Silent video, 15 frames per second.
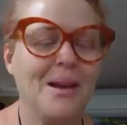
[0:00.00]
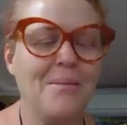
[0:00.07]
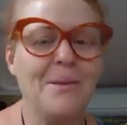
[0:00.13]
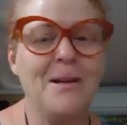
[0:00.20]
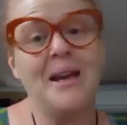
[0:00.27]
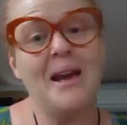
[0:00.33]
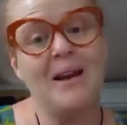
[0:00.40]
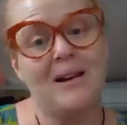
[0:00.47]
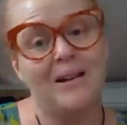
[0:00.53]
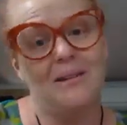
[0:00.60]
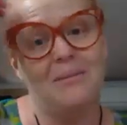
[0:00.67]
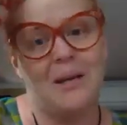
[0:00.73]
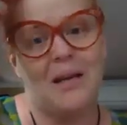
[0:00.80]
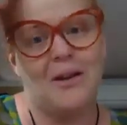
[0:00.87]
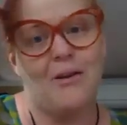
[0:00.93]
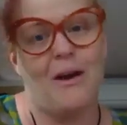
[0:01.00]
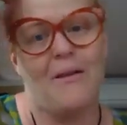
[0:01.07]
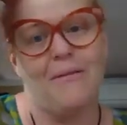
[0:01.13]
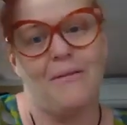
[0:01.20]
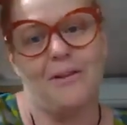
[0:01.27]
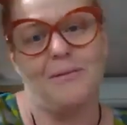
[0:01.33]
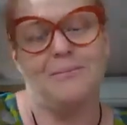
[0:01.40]
But yeah, being
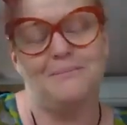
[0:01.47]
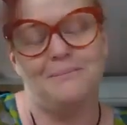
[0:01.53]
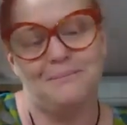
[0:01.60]
grateful.